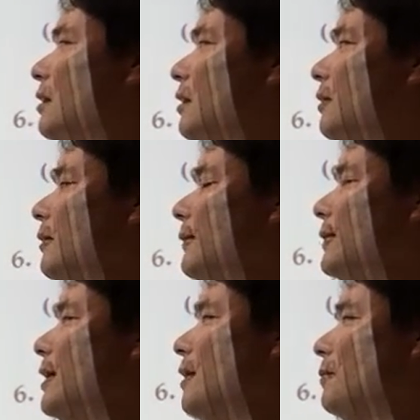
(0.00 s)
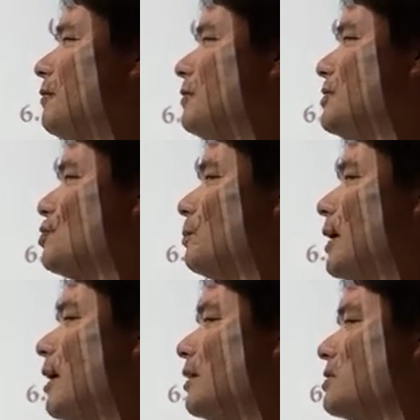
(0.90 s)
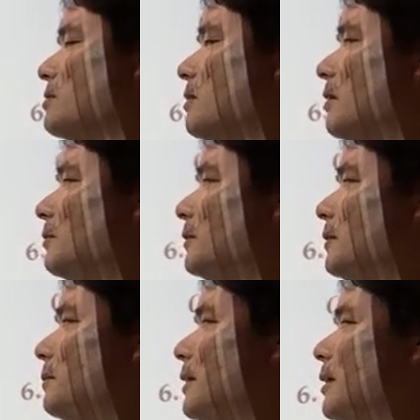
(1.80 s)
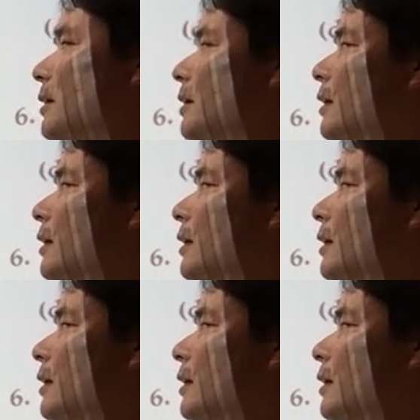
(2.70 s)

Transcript: It would help if these were balanced, probably, but